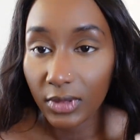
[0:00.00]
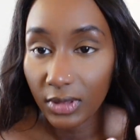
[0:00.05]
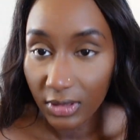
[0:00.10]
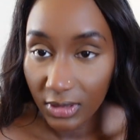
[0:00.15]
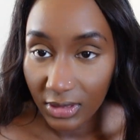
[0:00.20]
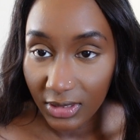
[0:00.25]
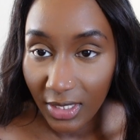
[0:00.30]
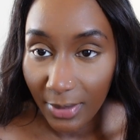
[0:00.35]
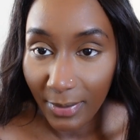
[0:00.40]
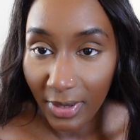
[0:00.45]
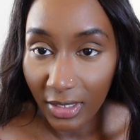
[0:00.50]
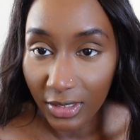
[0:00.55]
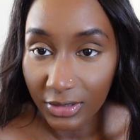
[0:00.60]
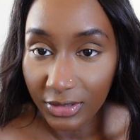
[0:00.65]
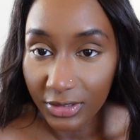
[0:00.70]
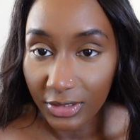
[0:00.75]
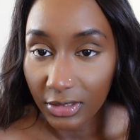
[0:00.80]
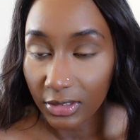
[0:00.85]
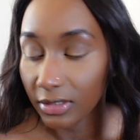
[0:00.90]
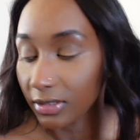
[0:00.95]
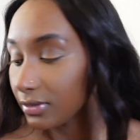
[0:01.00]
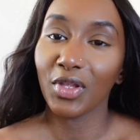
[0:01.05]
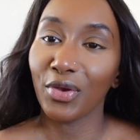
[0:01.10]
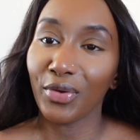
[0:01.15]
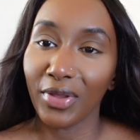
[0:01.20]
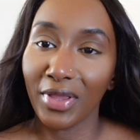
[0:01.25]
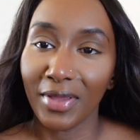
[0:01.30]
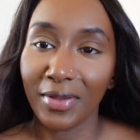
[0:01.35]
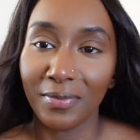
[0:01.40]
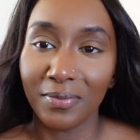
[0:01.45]
set my concealer.
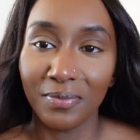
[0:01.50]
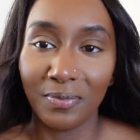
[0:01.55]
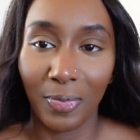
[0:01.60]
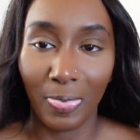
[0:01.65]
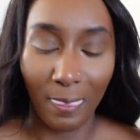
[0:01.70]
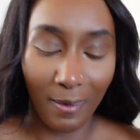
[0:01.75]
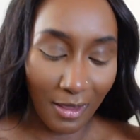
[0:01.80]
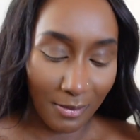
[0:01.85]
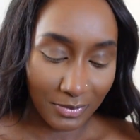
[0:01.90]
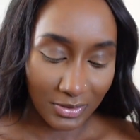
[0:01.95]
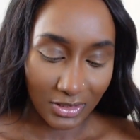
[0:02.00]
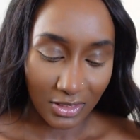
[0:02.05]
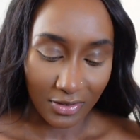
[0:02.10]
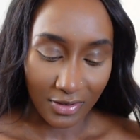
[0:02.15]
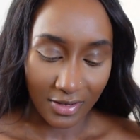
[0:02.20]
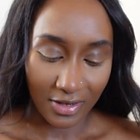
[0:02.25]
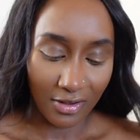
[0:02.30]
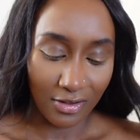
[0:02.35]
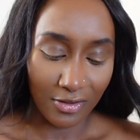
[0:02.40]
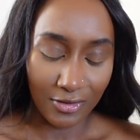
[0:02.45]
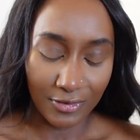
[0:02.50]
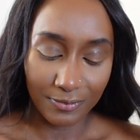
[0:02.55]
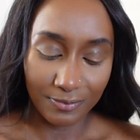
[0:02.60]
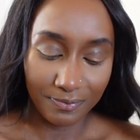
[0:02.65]
Okay, I'm sorry y'all.